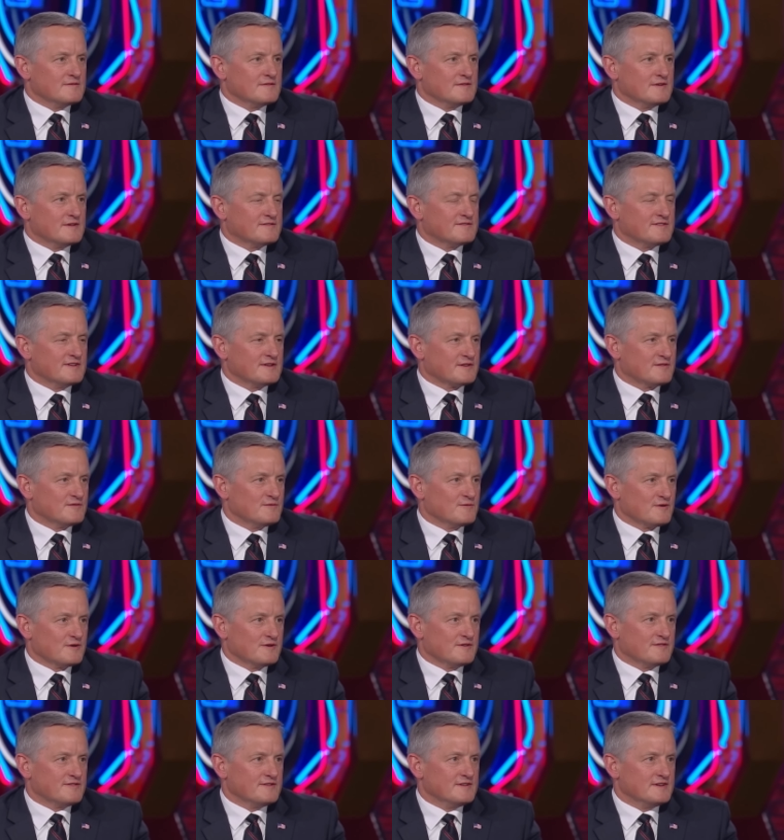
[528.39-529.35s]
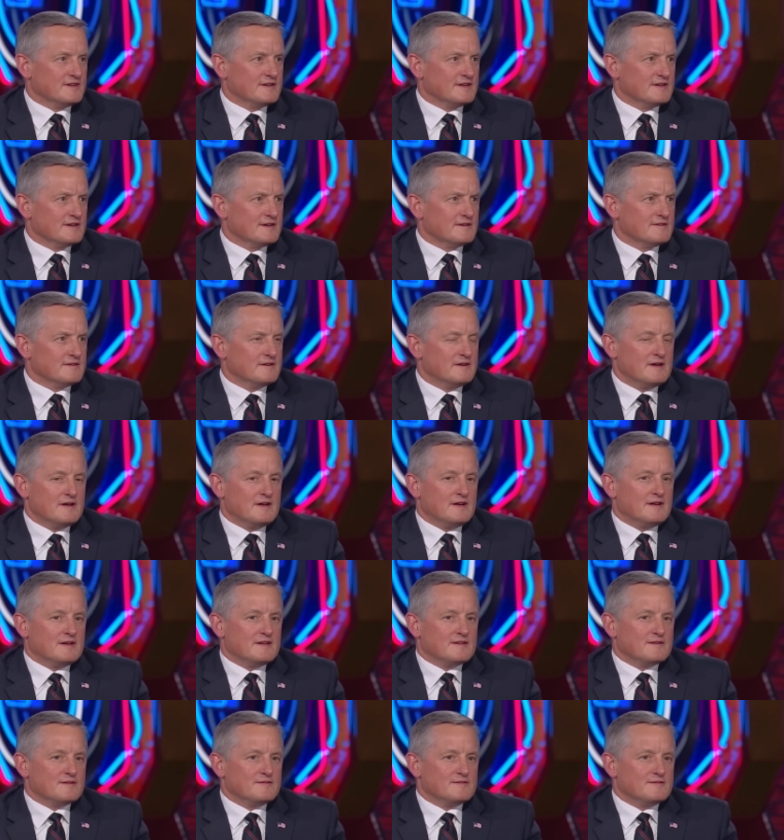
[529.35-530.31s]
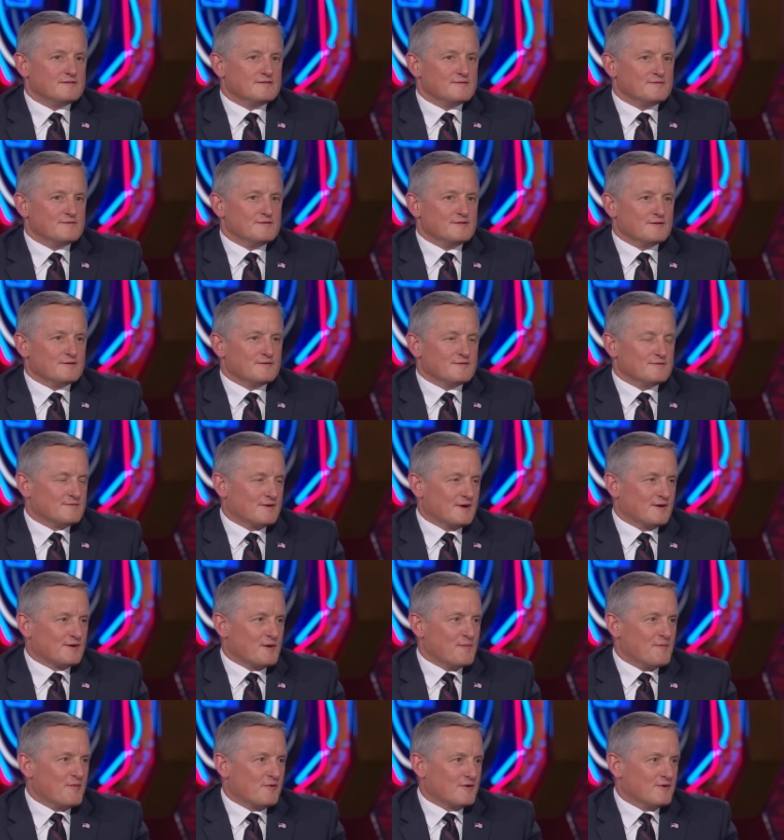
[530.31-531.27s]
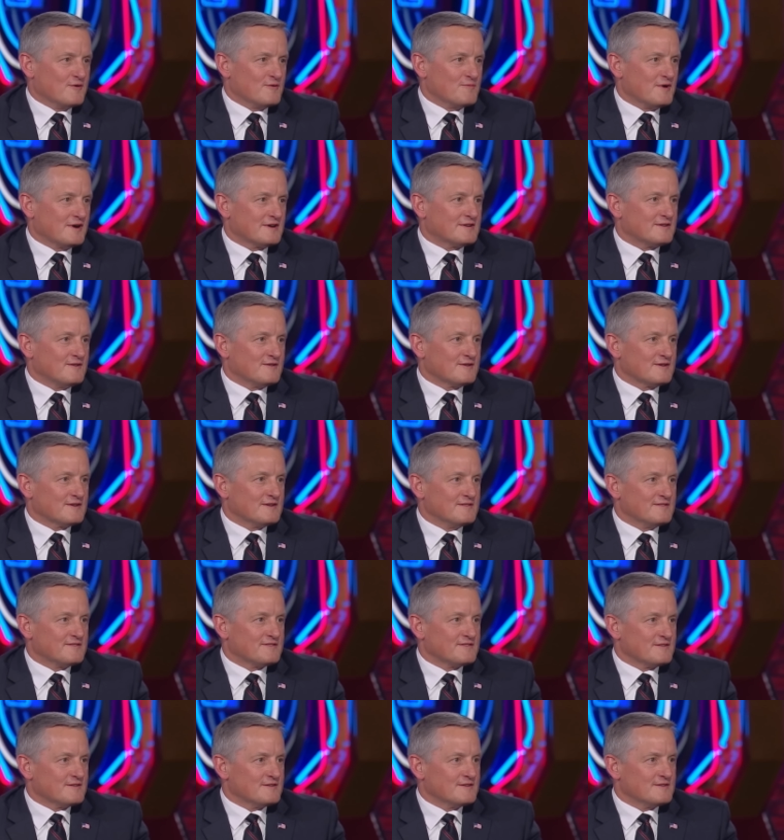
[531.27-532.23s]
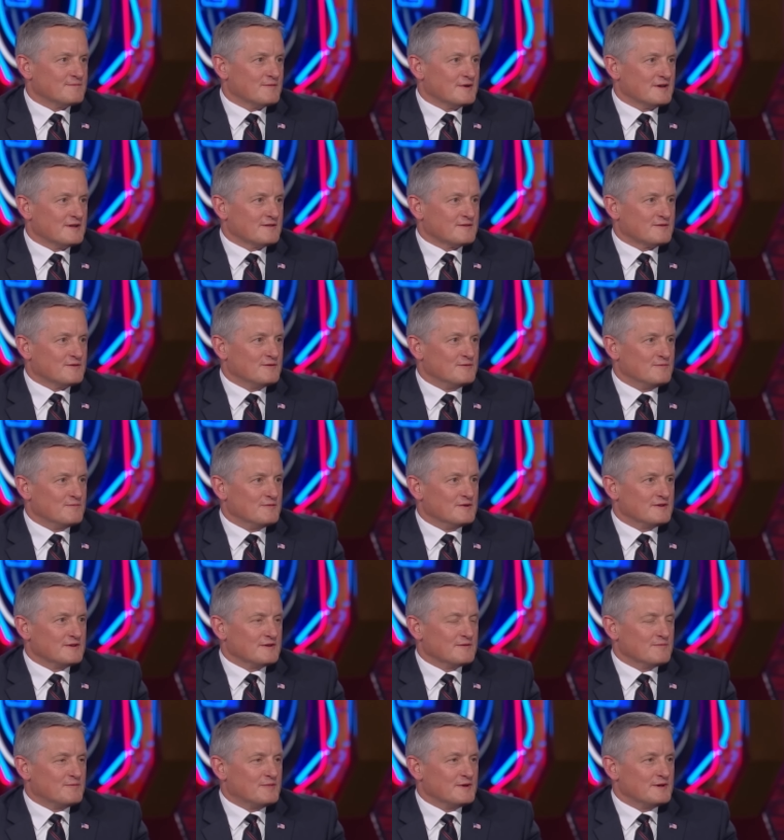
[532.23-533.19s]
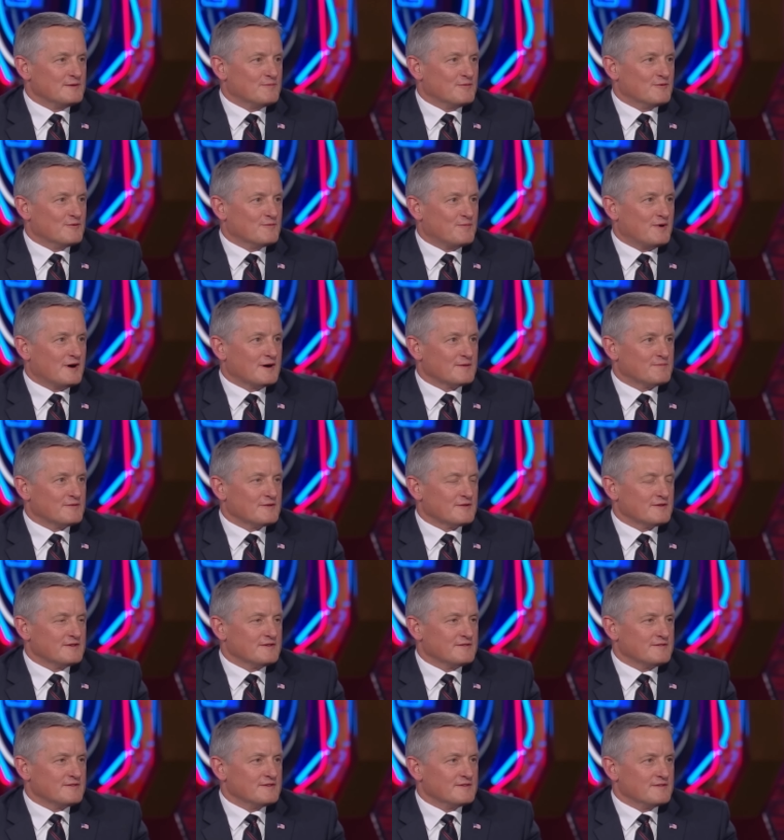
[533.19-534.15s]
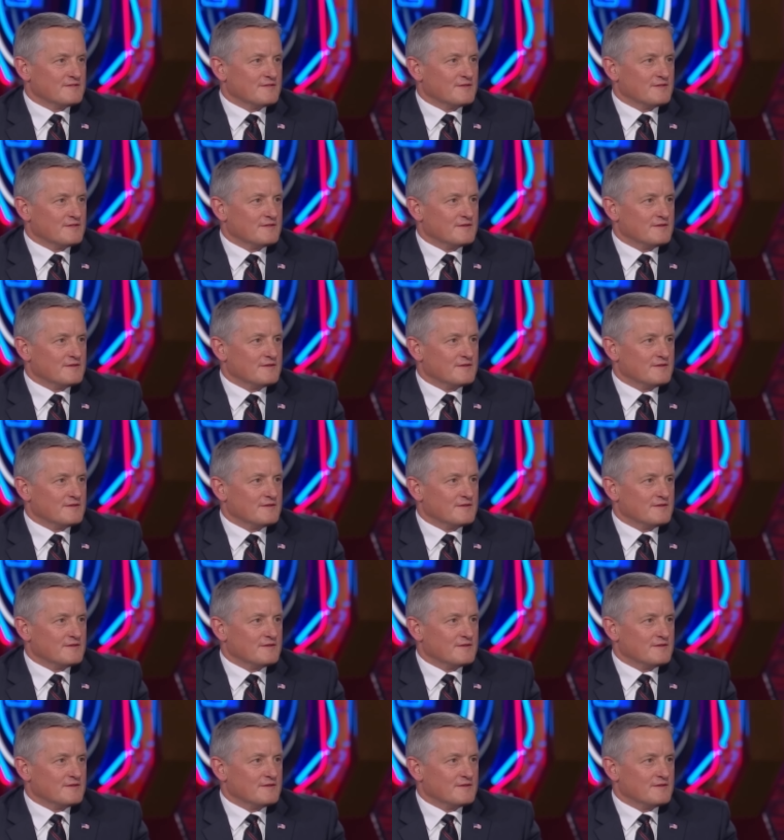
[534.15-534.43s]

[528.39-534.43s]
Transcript: sanctuary city now. You know, going back to Arkansas, about 2 million people population.